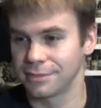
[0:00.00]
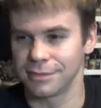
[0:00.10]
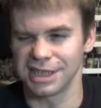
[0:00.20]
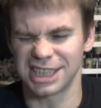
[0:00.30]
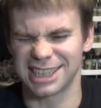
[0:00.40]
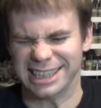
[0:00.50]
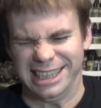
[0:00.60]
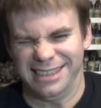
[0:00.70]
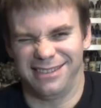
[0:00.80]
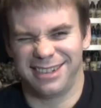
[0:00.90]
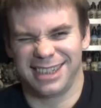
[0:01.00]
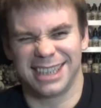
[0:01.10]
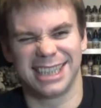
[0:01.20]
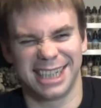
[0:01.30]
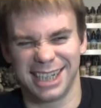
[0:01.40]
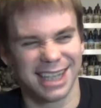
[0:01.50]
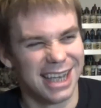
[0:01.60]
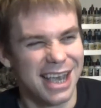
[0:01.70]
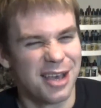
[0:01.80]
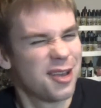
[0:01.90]
which aren't really
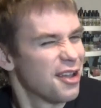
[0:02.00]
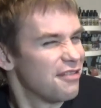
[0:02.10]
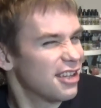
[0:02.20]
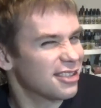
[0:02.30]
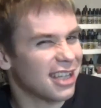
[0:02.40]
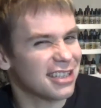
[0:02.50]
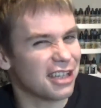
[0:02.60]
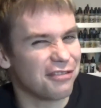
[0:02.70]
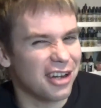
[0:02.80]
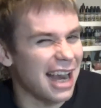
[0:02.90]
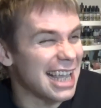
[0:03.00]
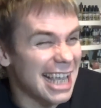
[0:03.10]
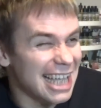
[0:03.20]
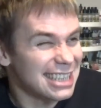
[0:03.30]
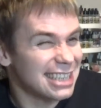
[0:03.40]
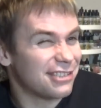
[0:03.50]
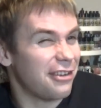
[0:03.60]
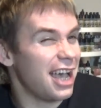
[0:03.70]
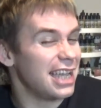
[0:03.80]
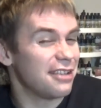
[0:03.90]
vehicles causing fear. I guess it's
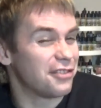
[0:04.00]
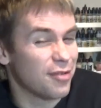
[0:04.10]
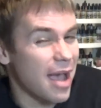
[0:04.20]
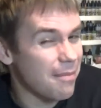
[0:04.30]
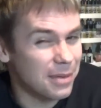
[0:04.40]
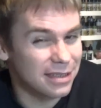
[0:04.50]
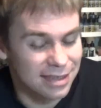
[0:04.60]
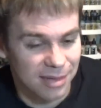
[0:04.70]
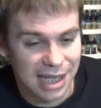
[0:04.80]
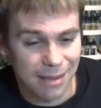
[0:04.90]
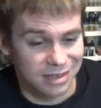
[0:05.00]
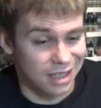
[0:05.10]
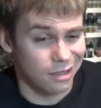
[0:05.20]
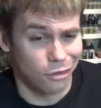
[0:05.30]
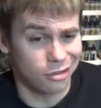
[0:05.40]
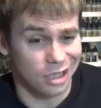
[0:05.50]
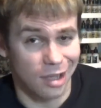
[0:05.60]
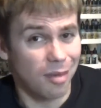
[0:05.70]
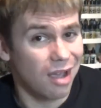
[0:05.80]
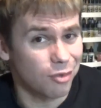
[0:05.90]
fine if somebody happens to get in close
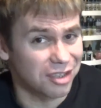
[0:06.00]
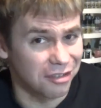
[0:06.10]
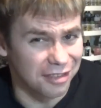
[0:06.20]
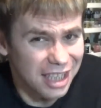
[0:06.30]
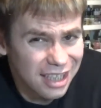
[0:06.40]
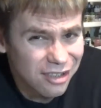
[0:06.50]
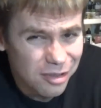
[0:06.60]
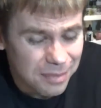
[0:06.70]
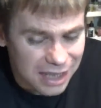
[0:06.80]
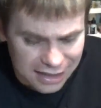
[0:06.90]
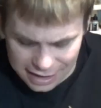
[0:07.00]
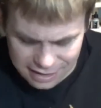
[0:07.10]
combat with your vehicle, but I